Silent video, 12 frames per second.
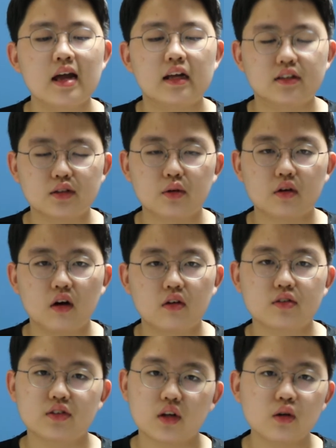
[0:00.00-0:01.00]

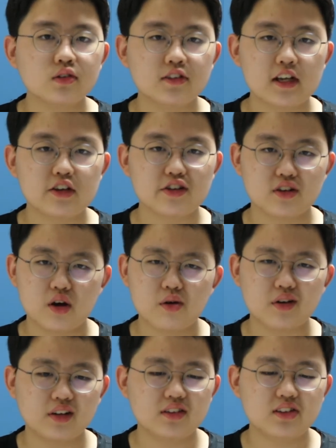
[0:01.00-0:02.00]
So-called Seoul Station
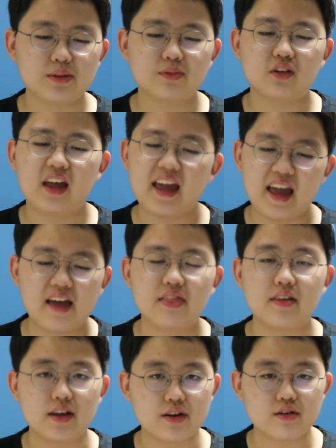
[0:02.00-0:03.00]
Hogan seemed to
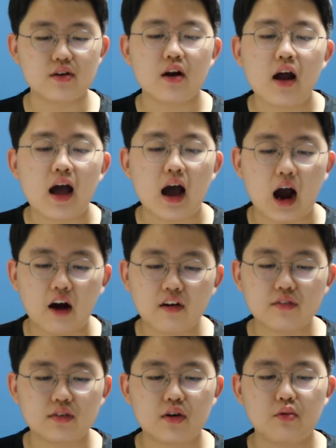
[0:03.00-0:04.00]
end here.
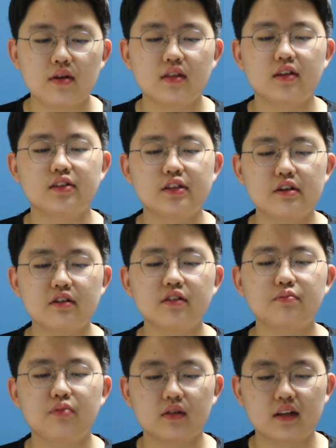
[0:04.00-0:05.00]
However, when the students'
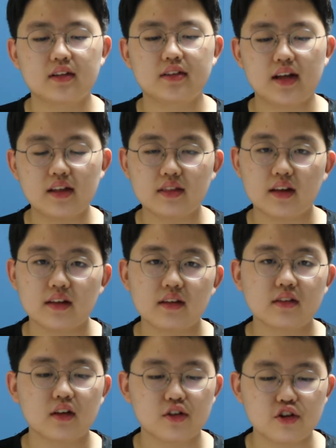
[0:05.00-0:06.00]
protest
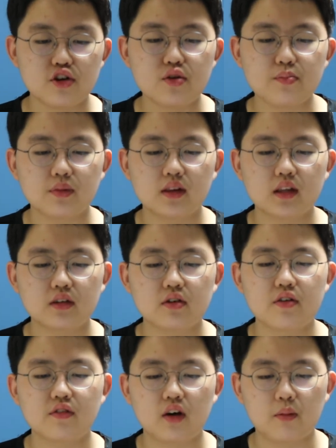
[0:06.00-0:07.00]
ended, the new
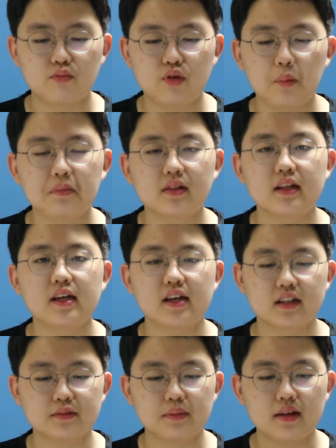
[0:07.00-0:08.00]
military abruptly
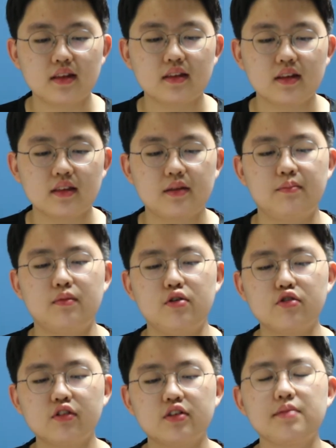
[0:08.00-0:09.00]
expanded its
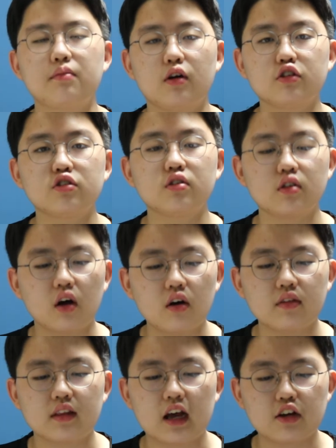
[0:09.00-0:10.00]
emergency martial
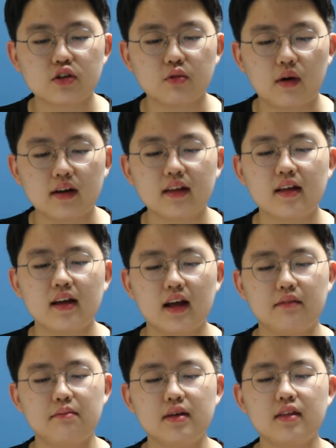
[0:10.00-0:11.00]
law nationwide
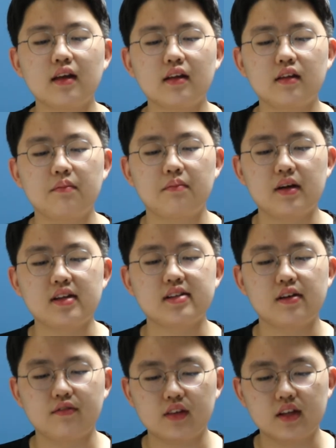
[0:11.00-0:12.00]
at midnight on May
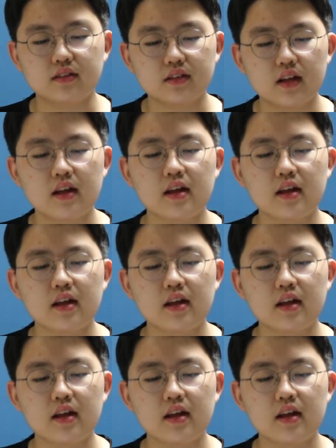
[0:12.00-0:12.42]
17th,